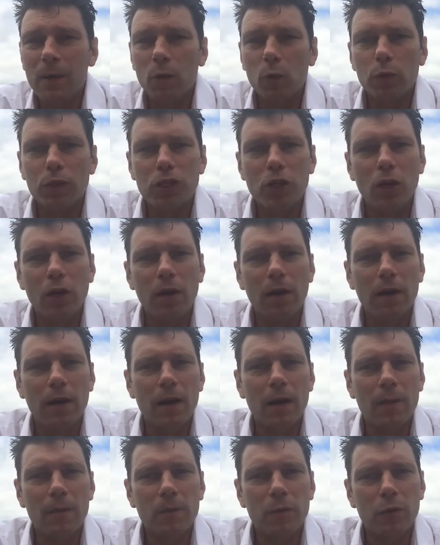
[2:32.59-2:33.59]
We took
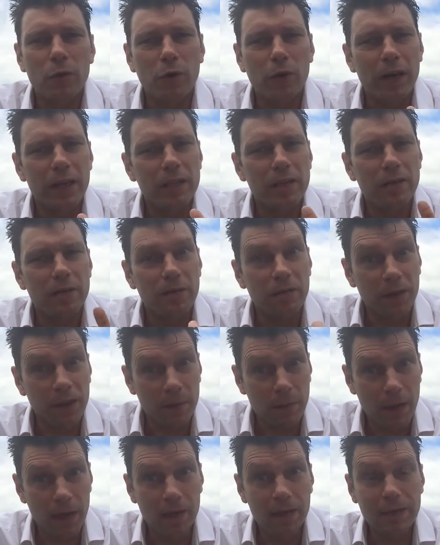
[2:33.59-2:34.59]
regrets of
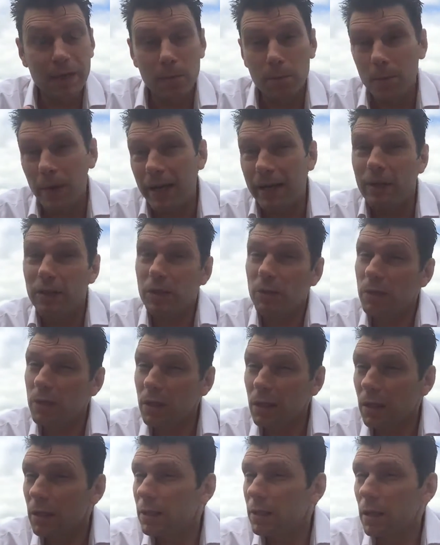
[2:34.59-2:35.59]
females and males. There
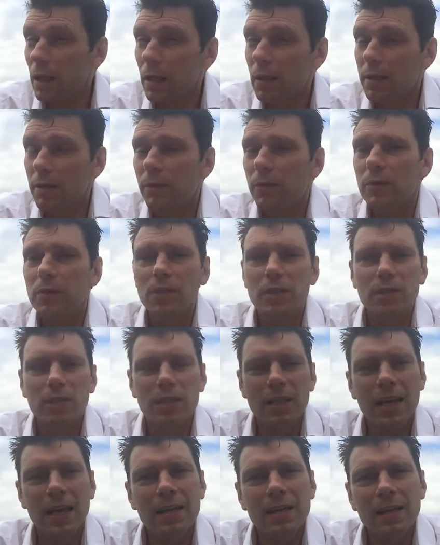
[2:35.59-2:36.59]
were subtle differences
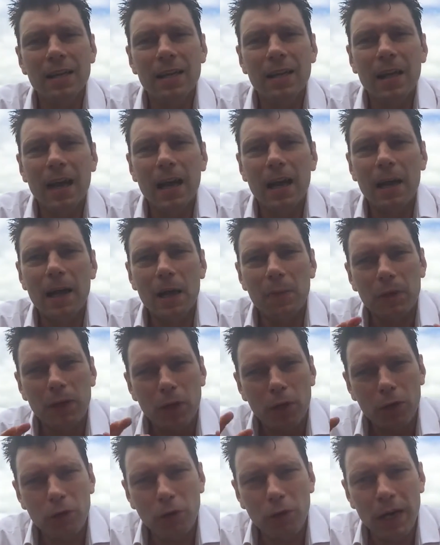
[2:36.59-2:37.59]
in that. And we
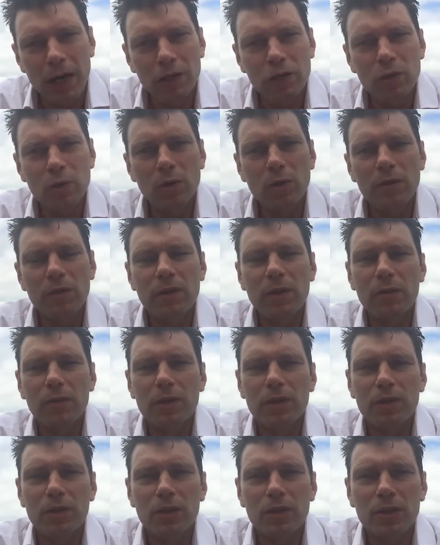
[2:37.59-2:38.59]
crashed all of that
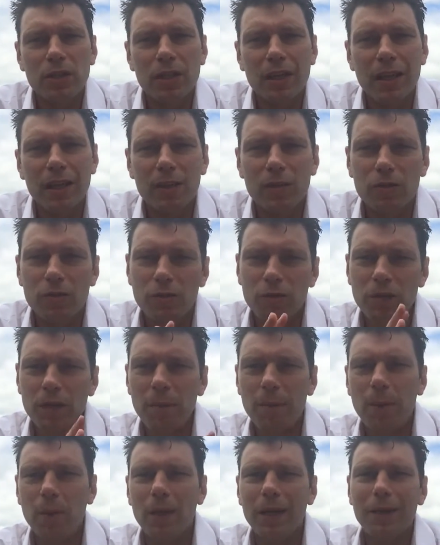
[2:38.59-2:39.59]
research together to
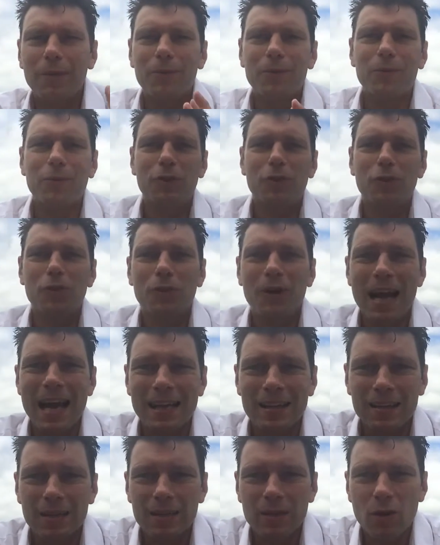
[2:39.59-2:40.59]
really pull out the
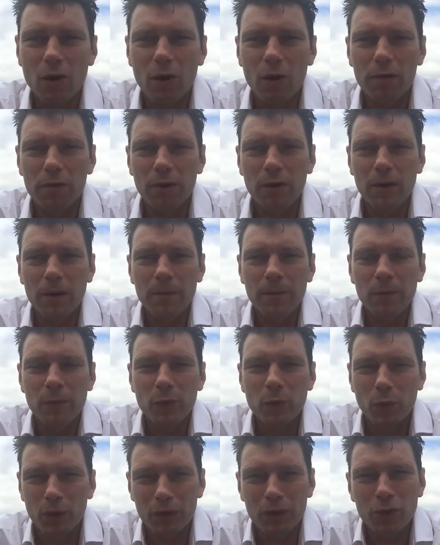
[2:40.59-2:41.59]
strands of
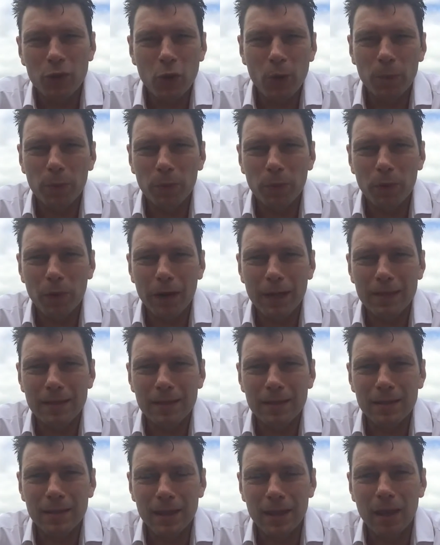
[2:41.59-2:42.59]
what are the top
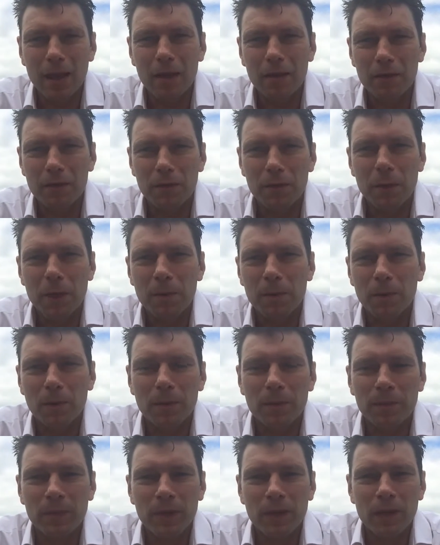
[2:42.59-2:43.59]
regrets in life for
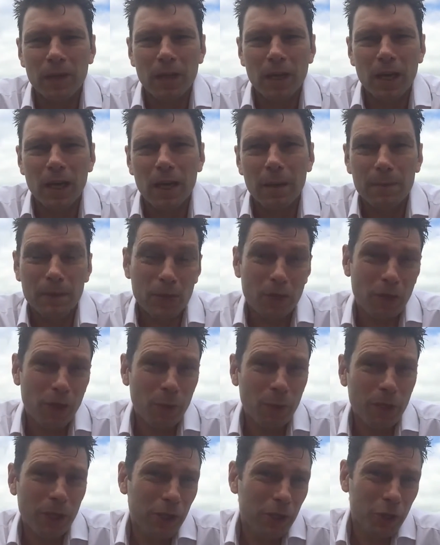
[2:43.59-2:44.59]
people. So
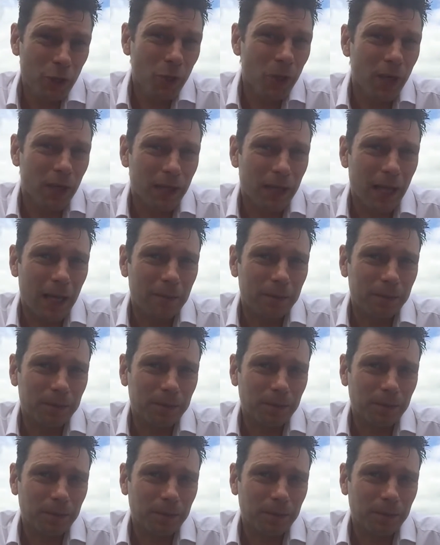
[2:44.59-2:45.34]
then we could shortcut that.